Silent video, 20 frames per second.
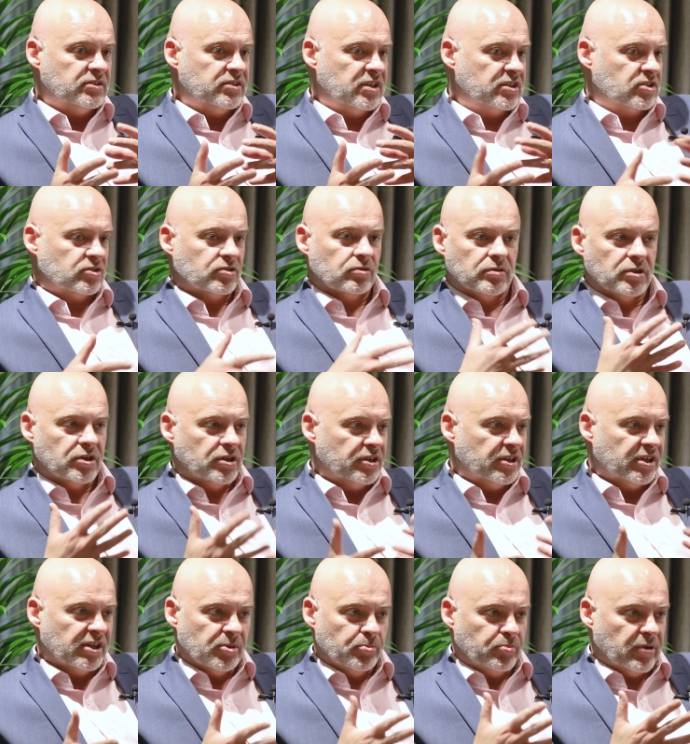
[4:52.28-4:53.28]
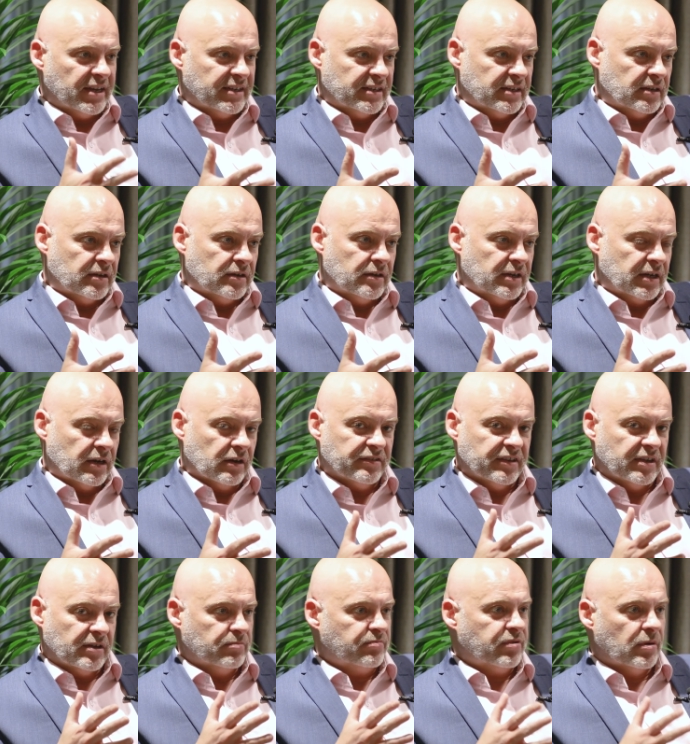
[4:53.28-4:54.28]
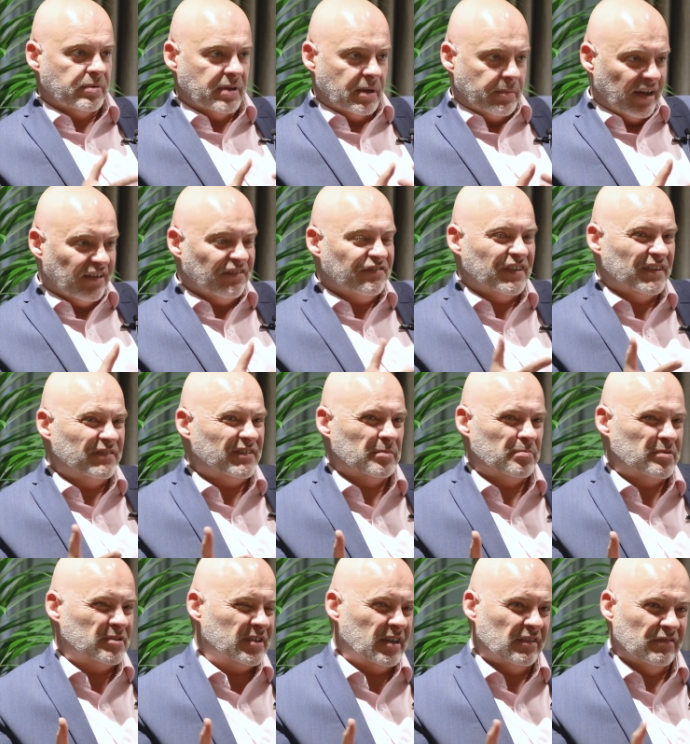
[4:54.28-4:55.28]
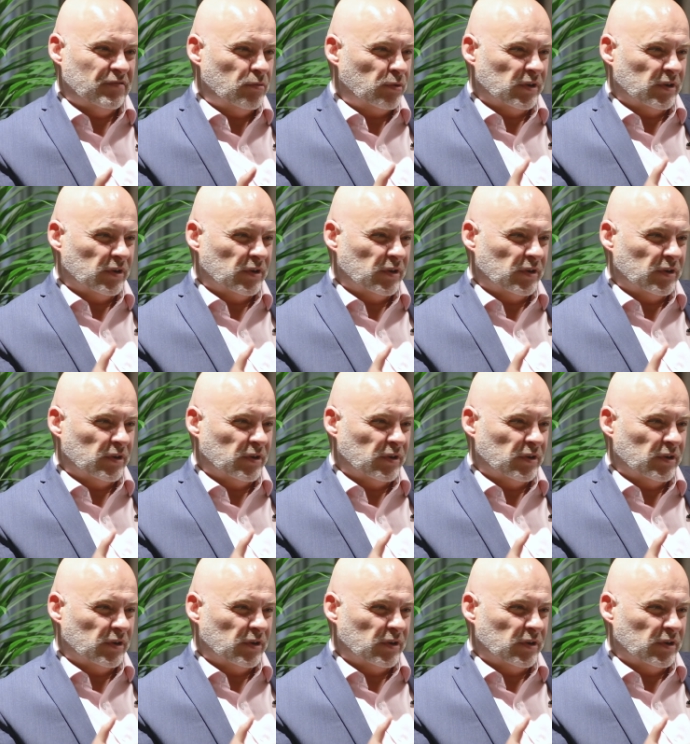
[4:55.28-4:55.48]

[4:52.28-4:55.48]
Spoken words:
Digital learning and blended learning, I think probably about 50%,